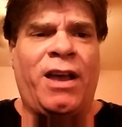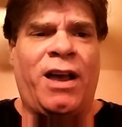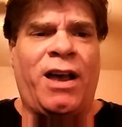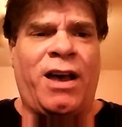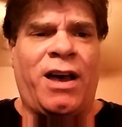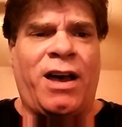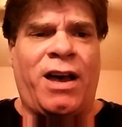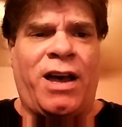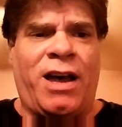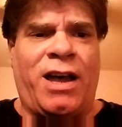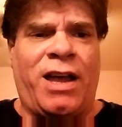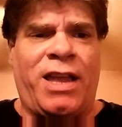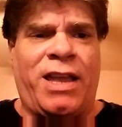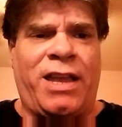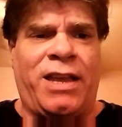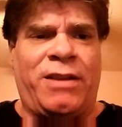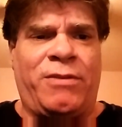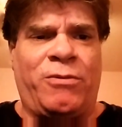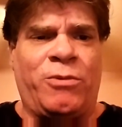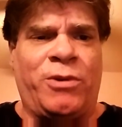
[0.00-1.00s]

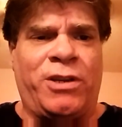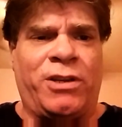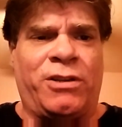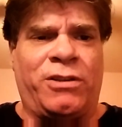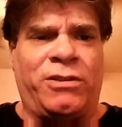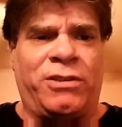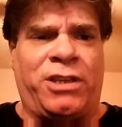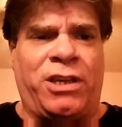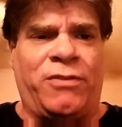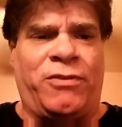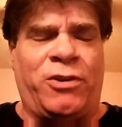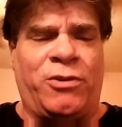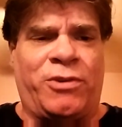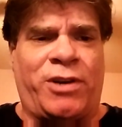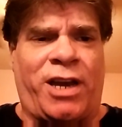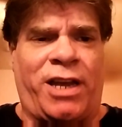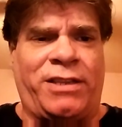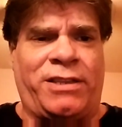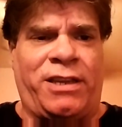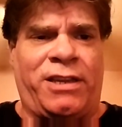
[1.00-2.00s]
It will give you
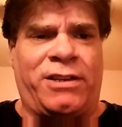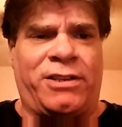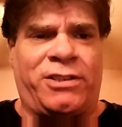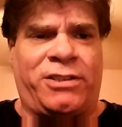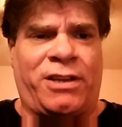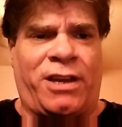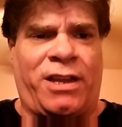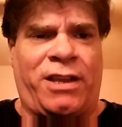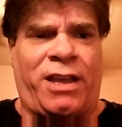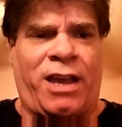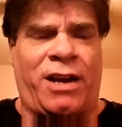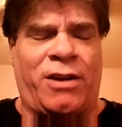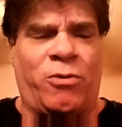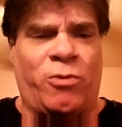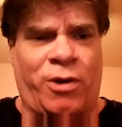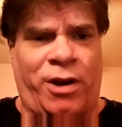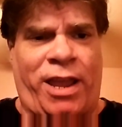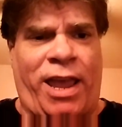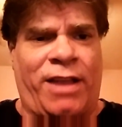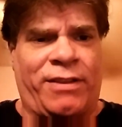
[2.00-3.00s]
an idea to kind of
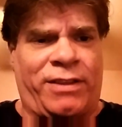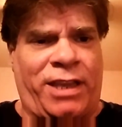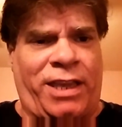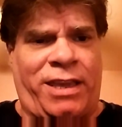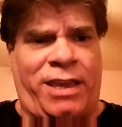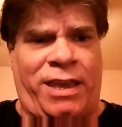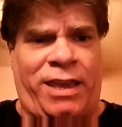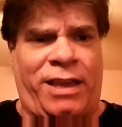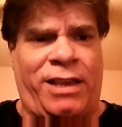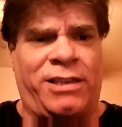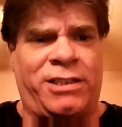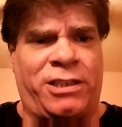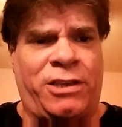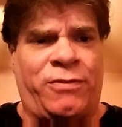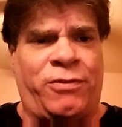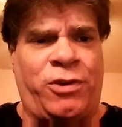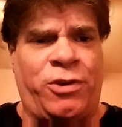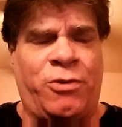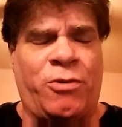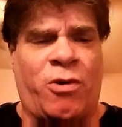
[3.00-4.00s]
work out the kinks
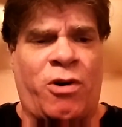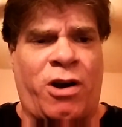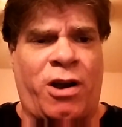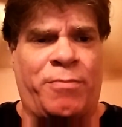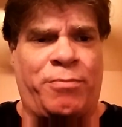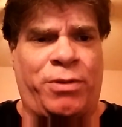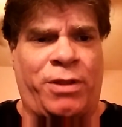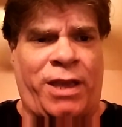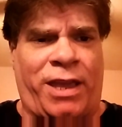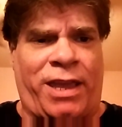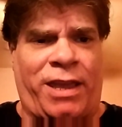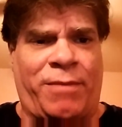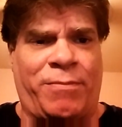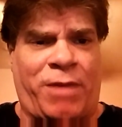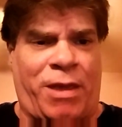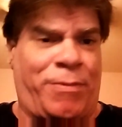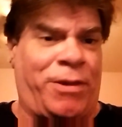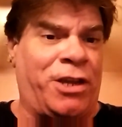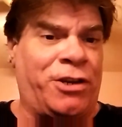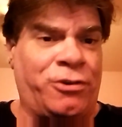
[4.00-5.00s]
if you are playing
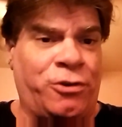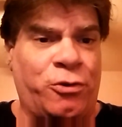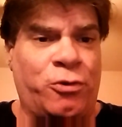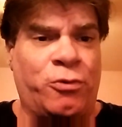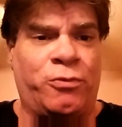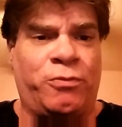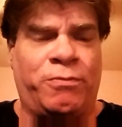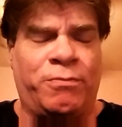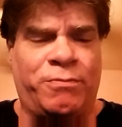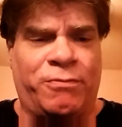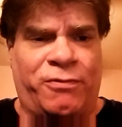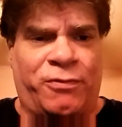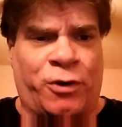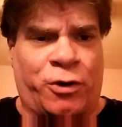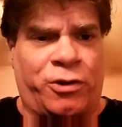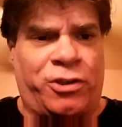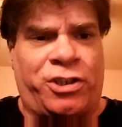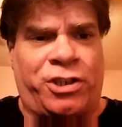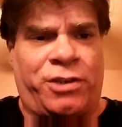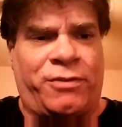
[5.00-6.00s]
maybe a new
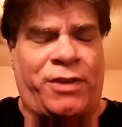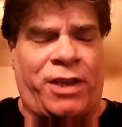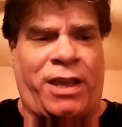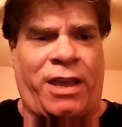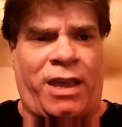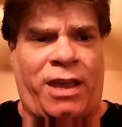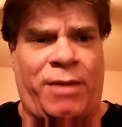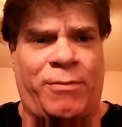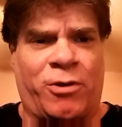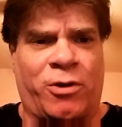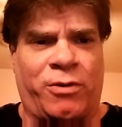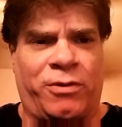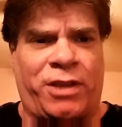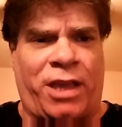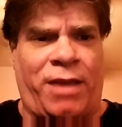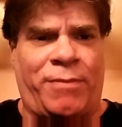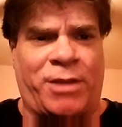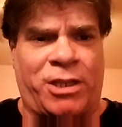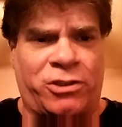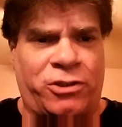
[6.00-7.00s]
version of a game or a
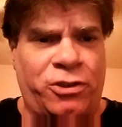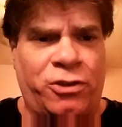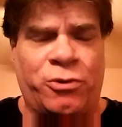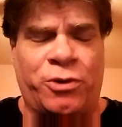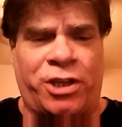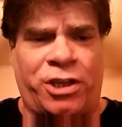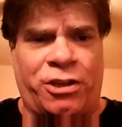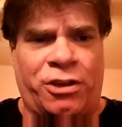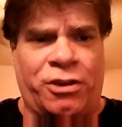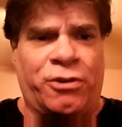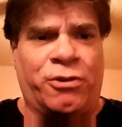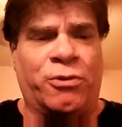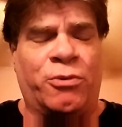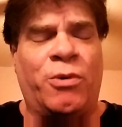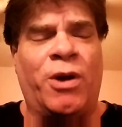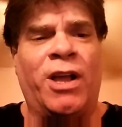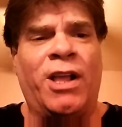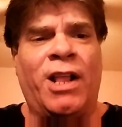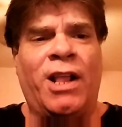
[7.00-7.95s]
game that's new to you.